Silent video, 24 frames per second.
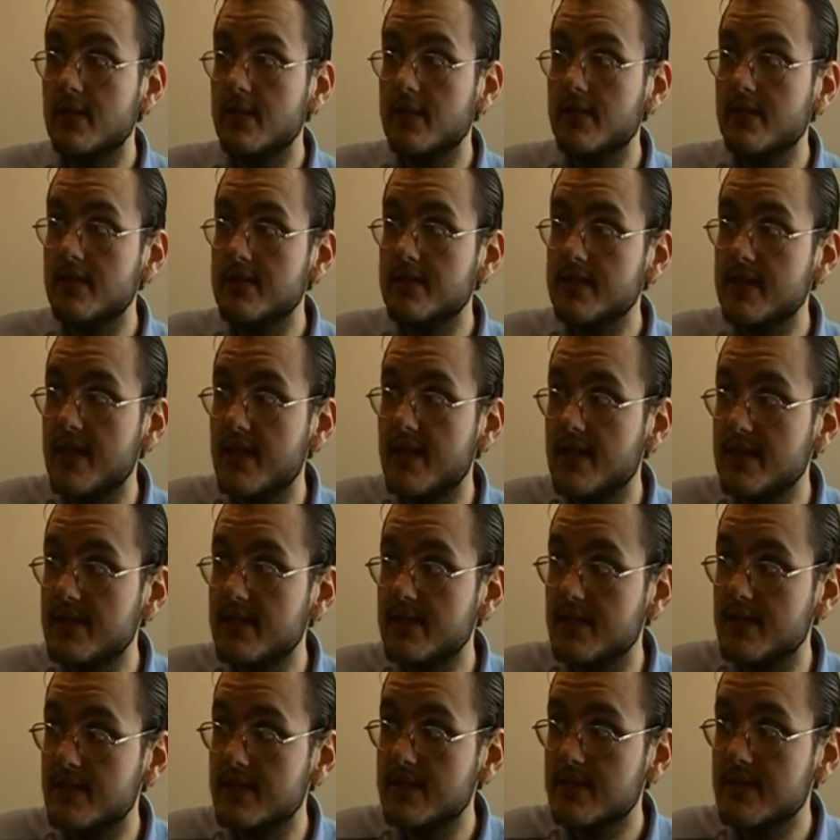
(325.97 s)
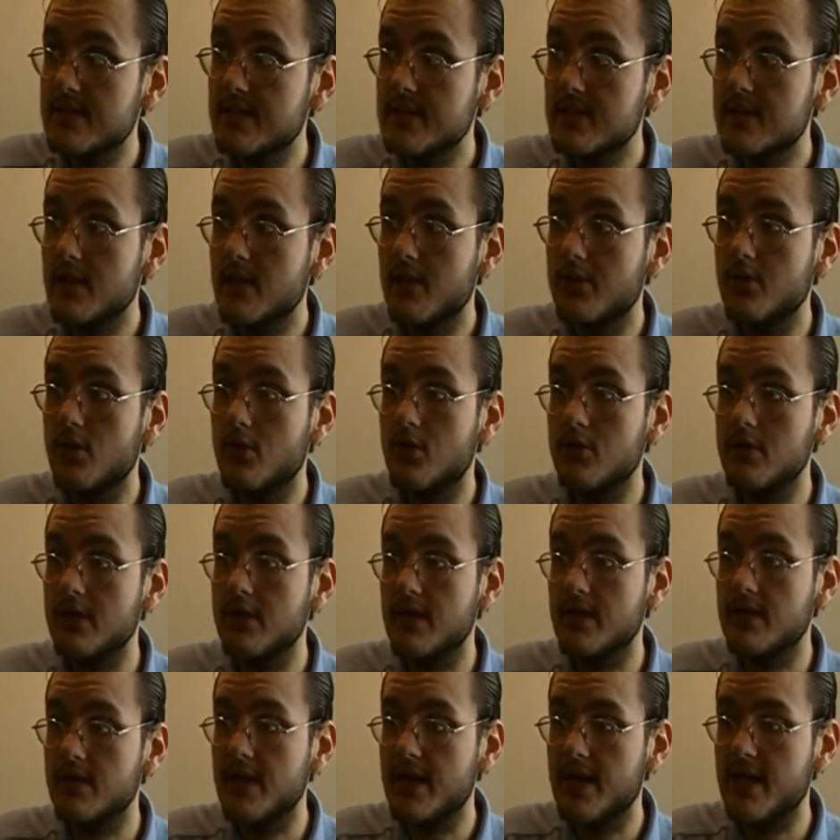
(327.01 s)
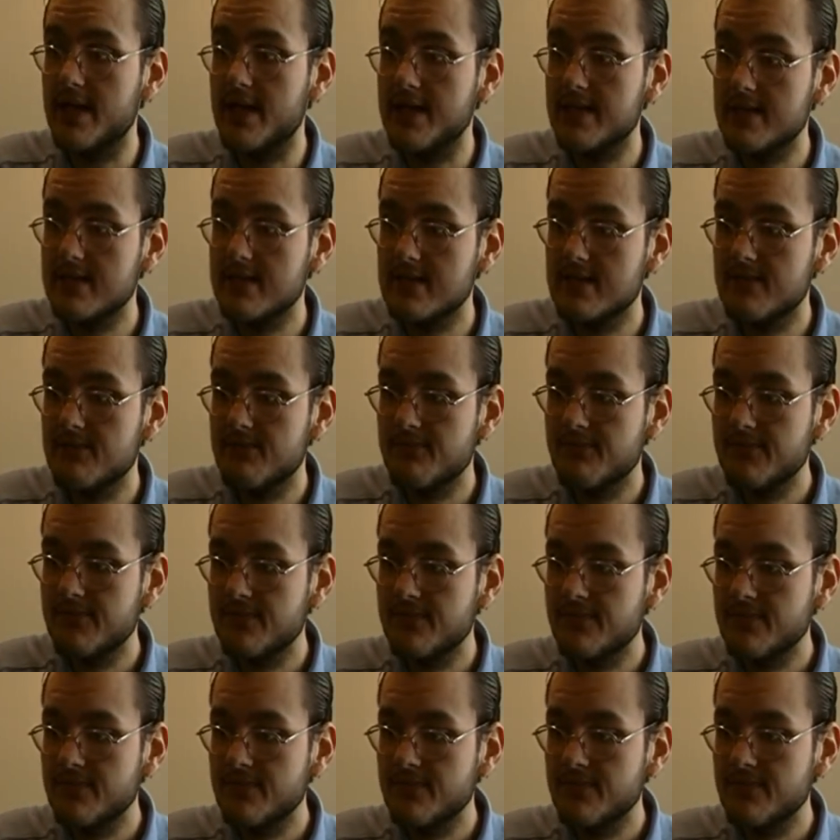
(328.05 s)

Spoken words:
In this case, it's Unholy Alliance,